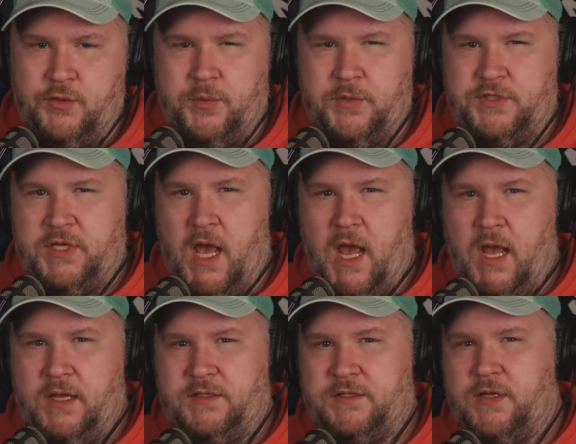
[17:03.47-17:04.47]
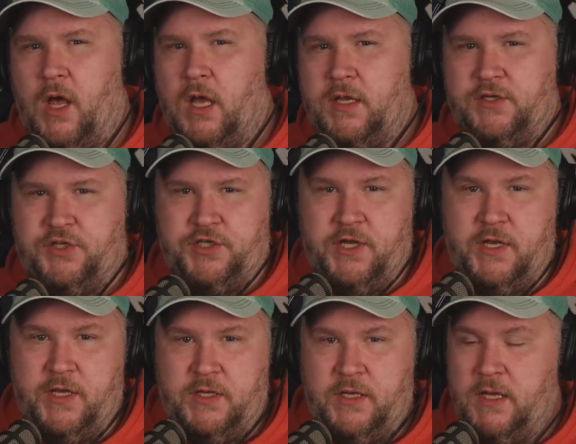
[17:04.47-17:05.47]
chats talking
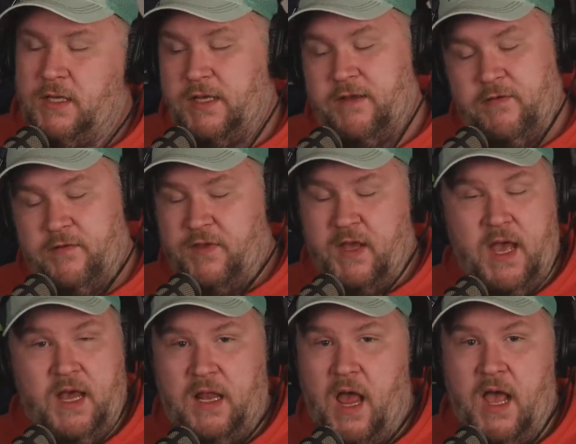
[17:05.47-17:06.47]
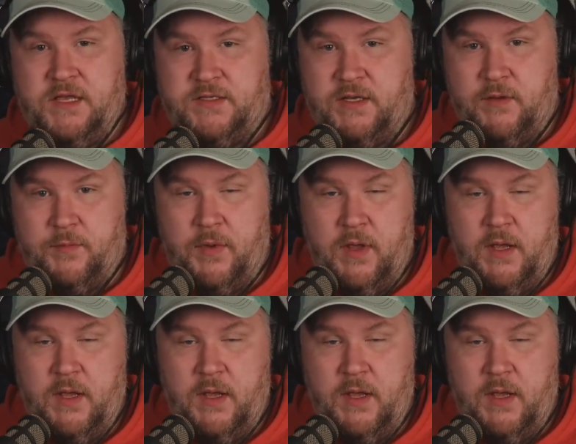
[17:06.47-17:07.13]
shit, even if they got lies in them.